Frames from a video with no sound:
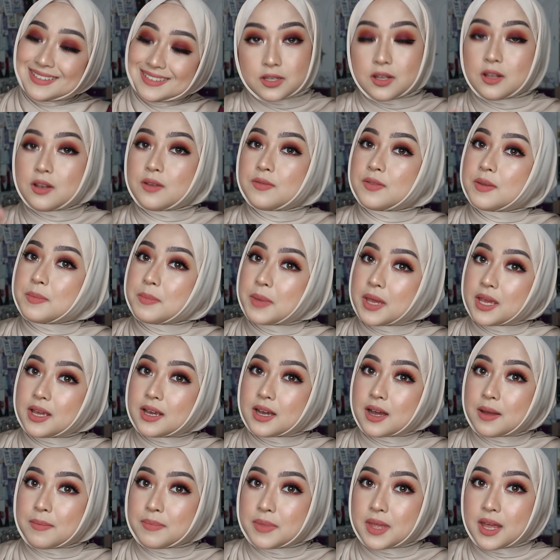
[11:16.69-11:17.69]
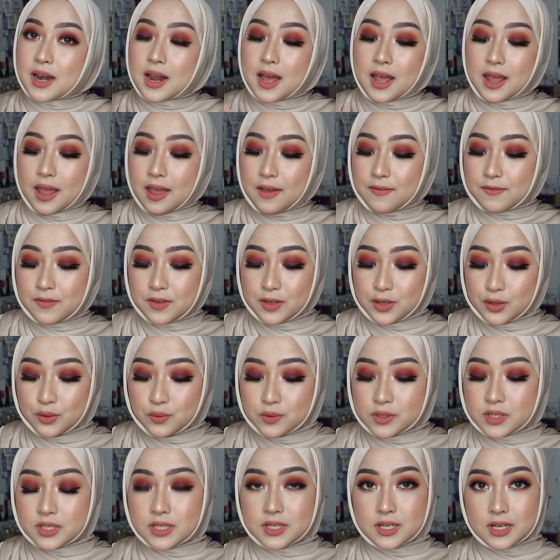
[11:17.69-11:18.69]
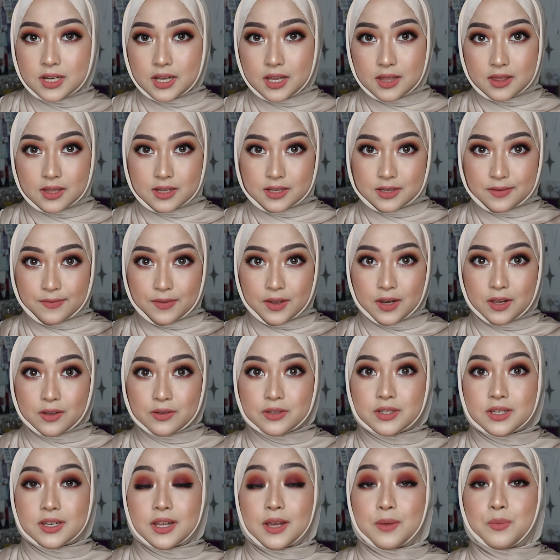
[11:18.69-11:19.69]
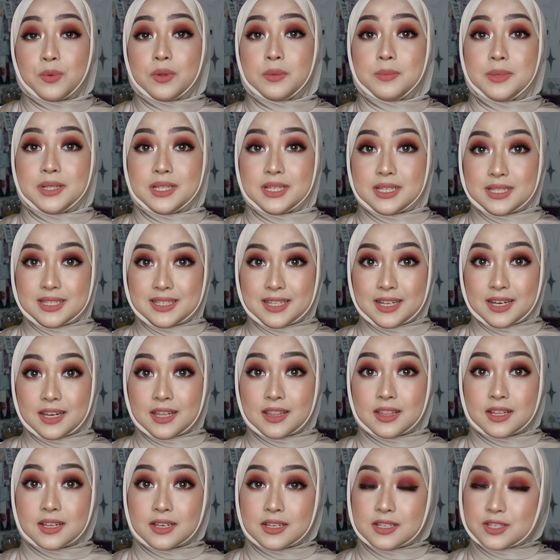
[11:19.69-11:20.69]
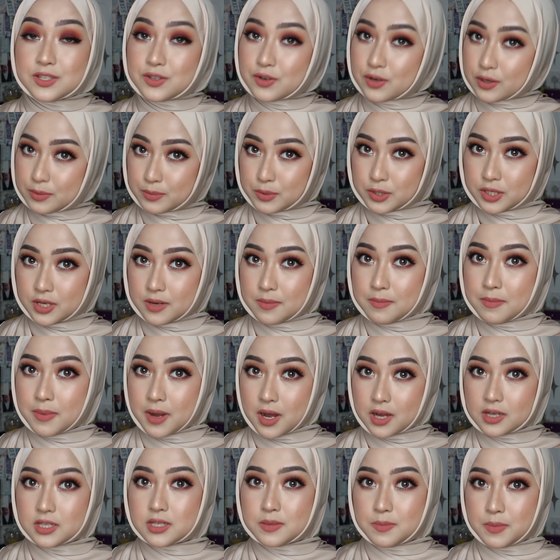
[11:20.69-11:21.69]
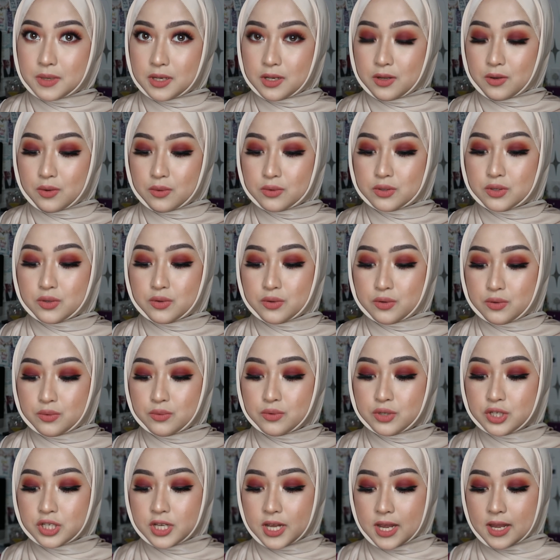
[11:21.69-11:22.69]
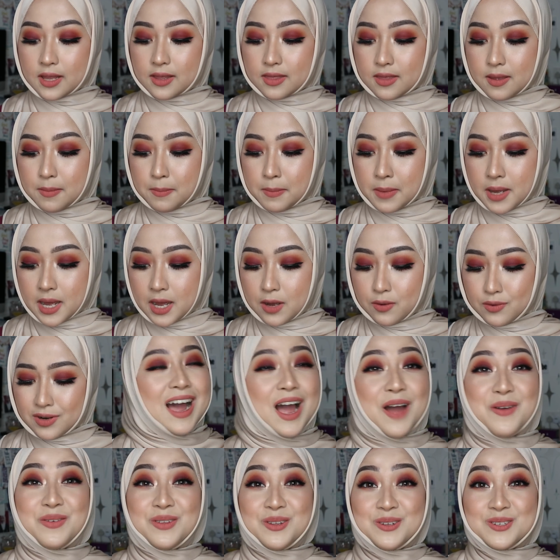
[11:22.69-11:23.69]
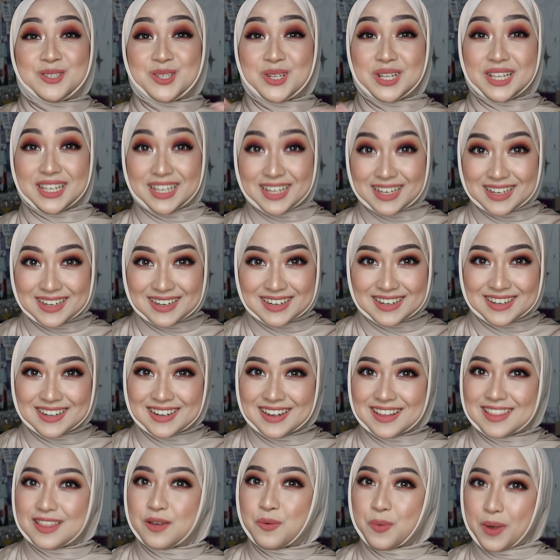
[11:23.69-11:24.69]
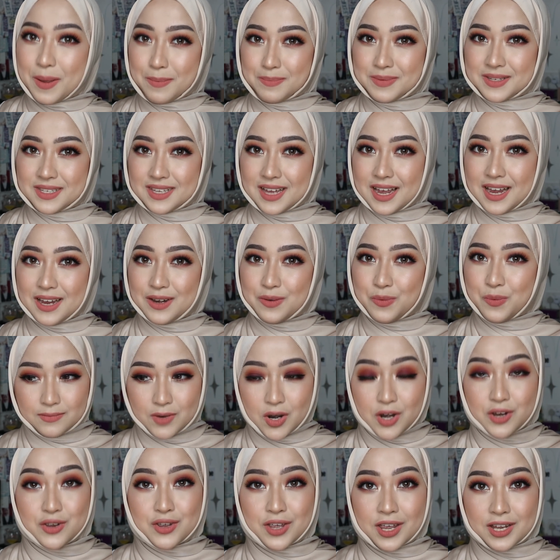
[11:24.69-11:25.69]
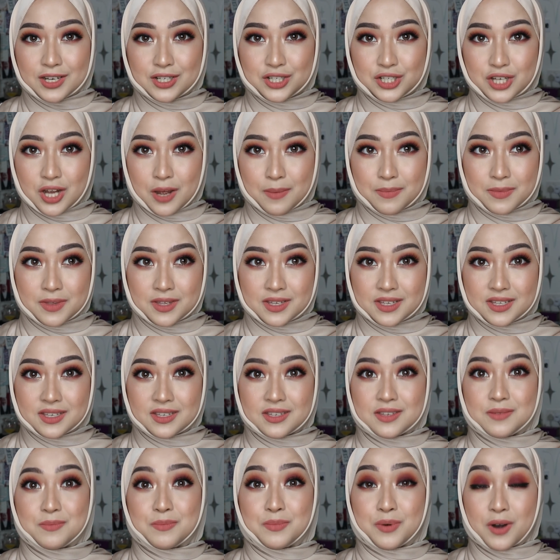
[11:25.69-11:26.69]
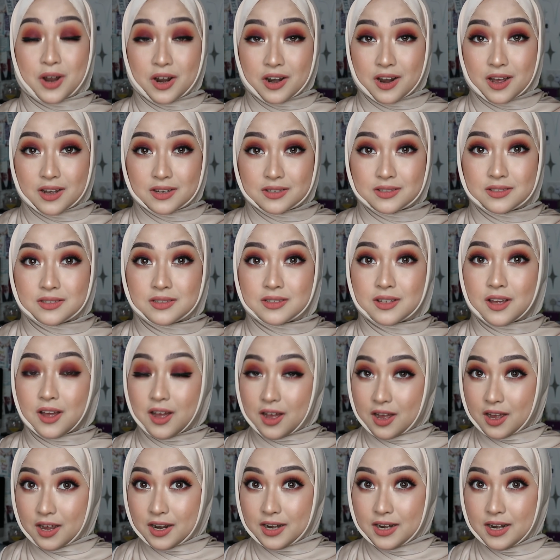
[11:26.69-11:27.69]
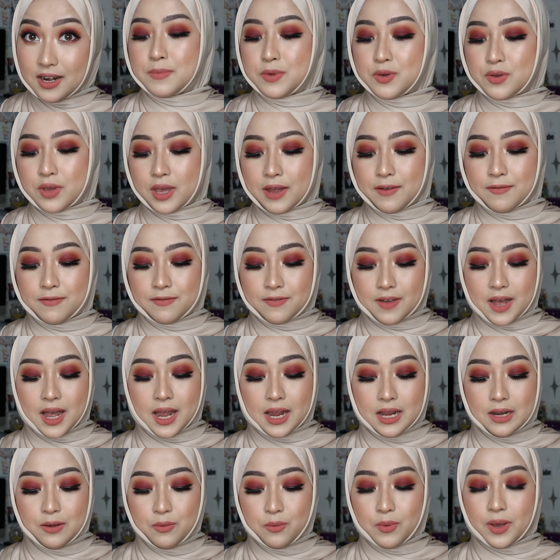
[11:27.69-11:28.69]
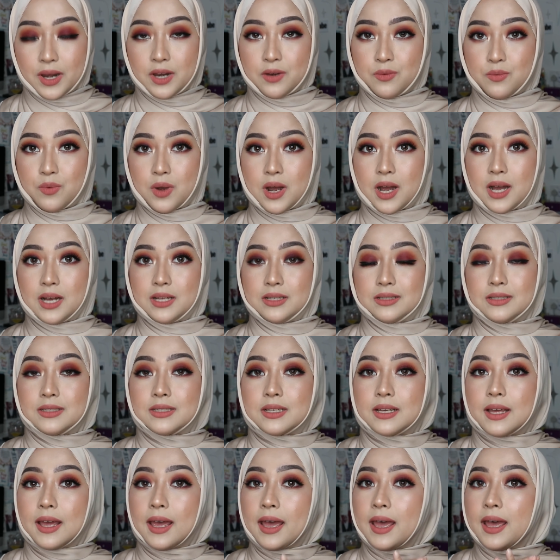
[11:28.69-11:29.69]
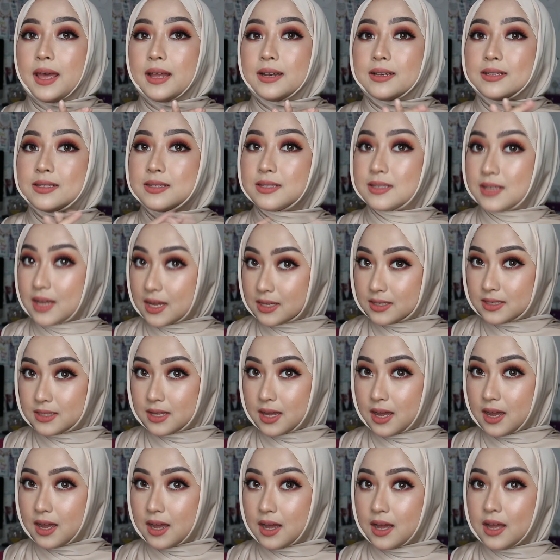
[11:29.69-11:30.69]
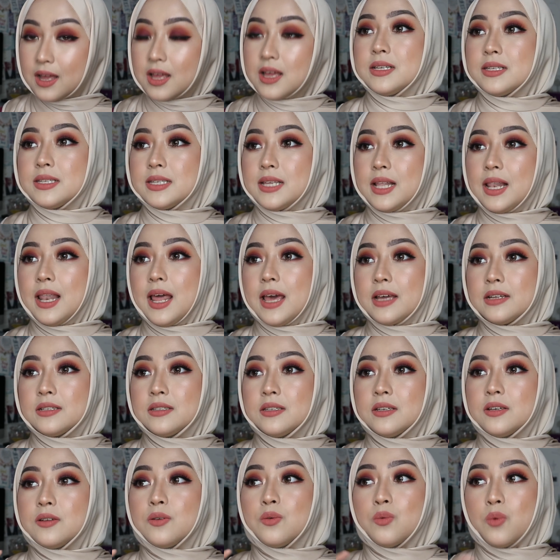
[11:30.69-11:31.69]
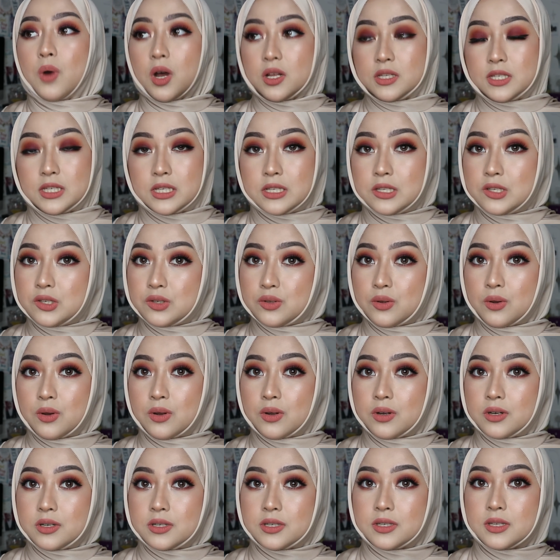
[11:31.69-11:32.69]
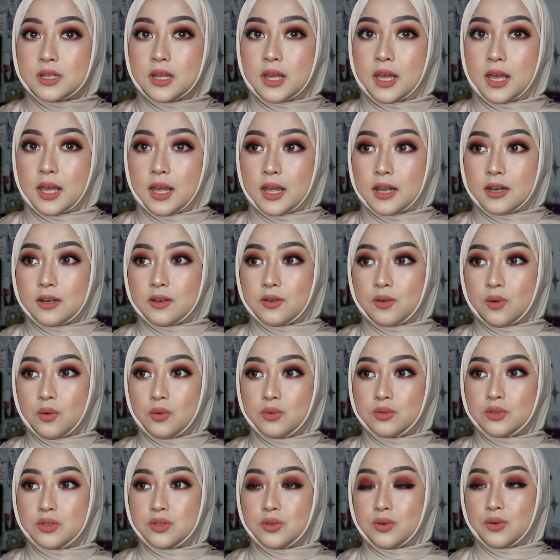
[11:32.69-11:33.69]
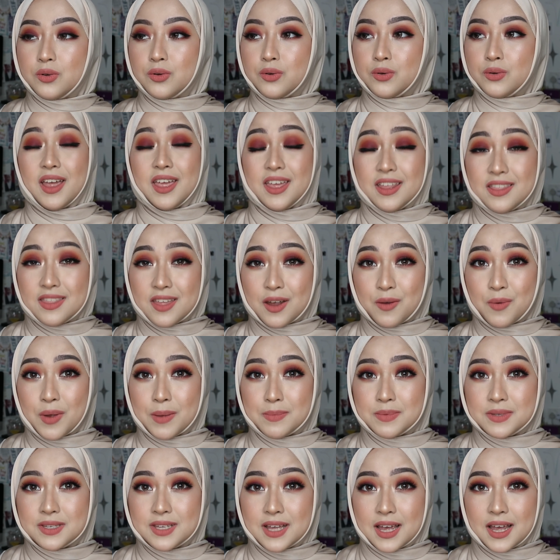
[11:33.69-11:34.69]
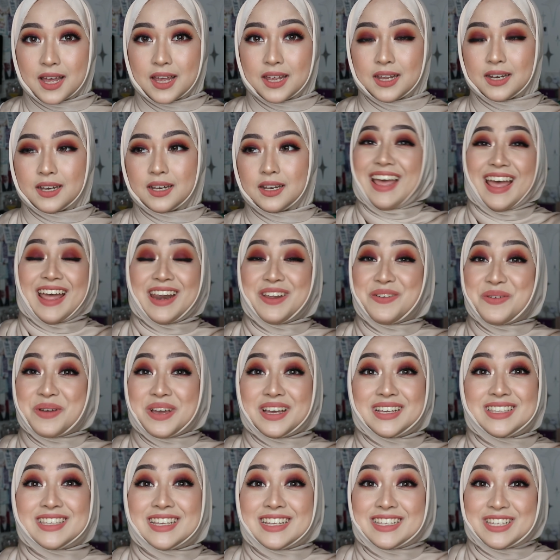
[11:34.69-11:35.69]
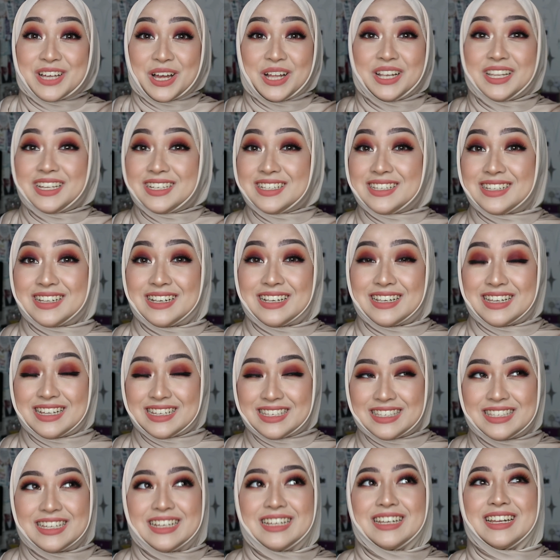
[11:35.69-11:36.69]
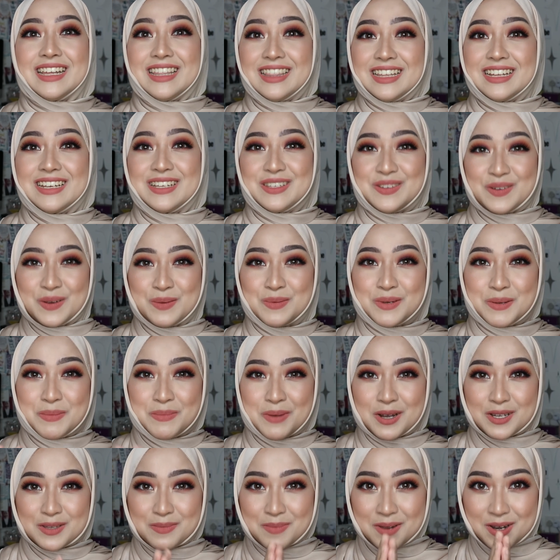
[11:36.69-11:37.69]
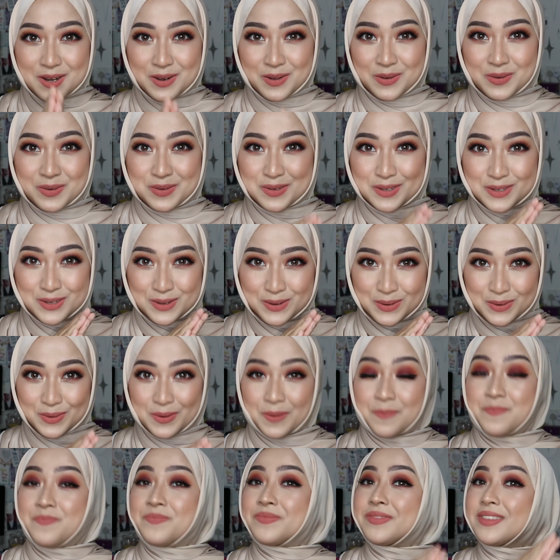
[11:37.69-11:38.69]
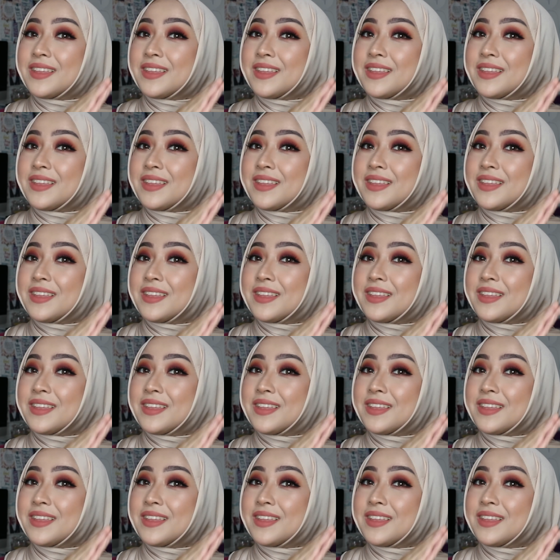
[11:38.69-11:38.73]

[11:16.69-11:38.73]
All of the makeup that I have used in this video today will be listed in the description box below, so do check them out. I will also link the website where you can shop these products on. You can find Wet n Wild at Sasa, selected Watson stores, and also in their website. Anyways, it's all listed in the description box below, so